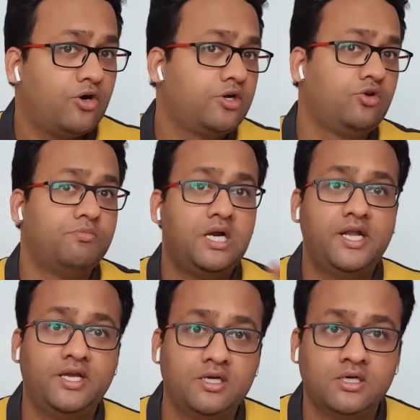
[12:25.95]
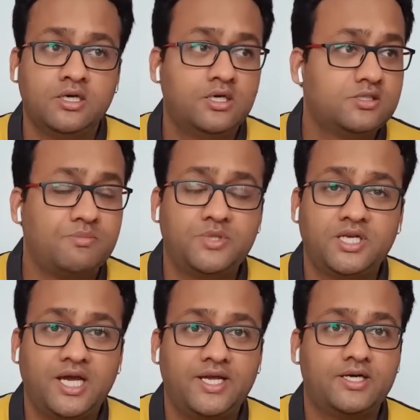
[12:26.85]
Or you building
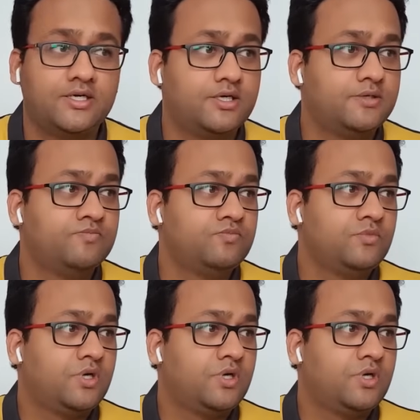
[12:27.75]
something like a